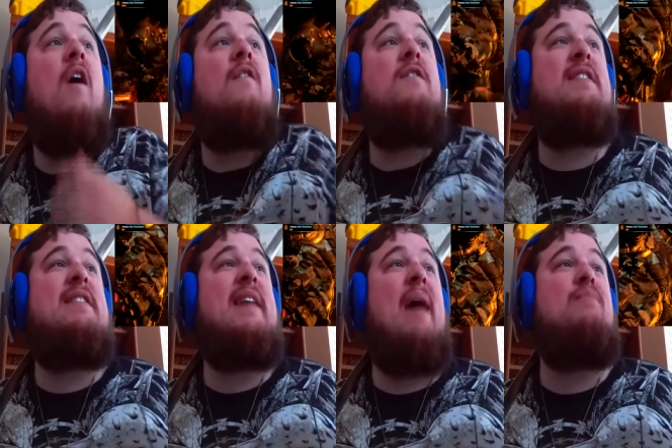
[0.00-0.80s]

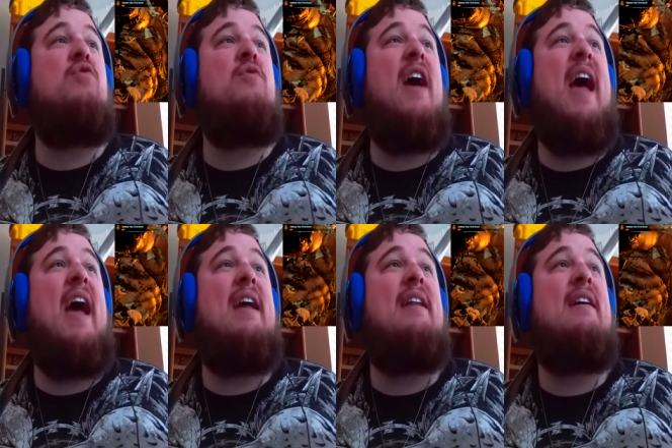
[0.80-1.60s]
Stab through the
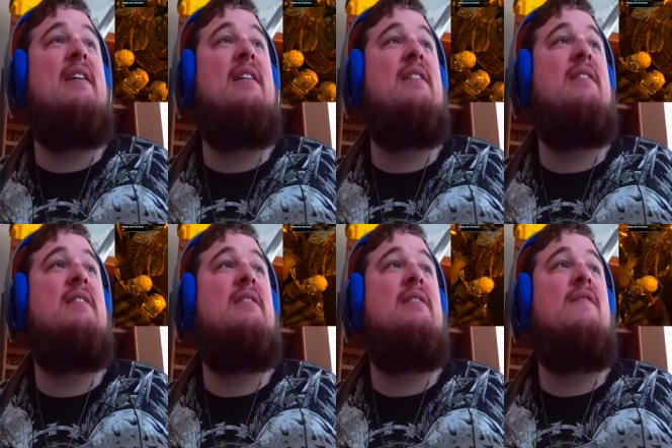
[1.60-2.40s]
head!
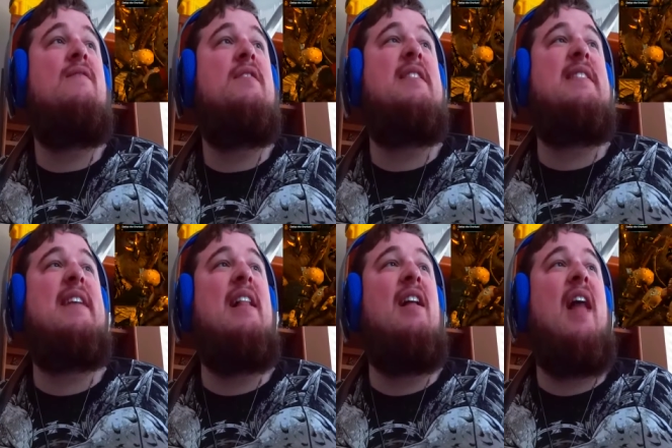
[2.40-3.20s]

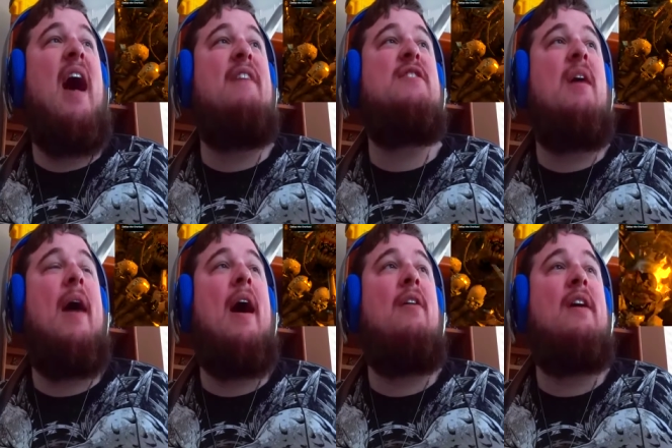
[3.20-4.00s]
Still alive
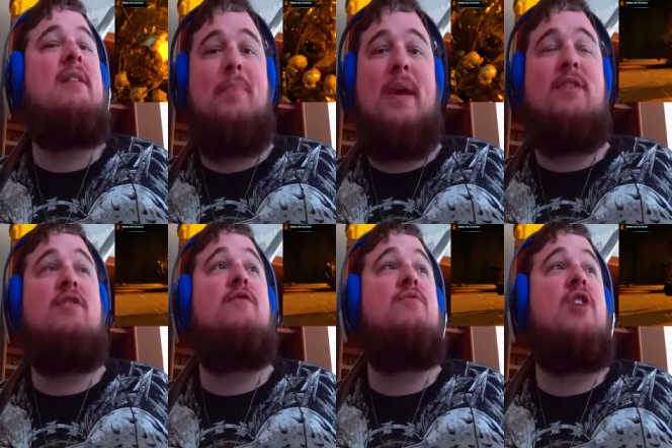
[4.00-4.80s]
somehow, like the big
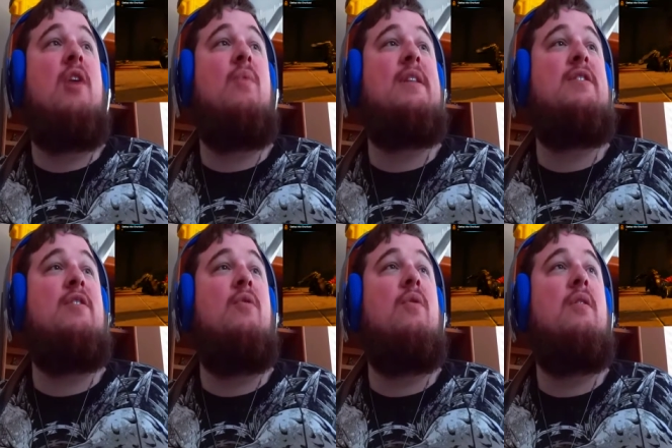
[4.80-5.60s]
dude from John Wick 2.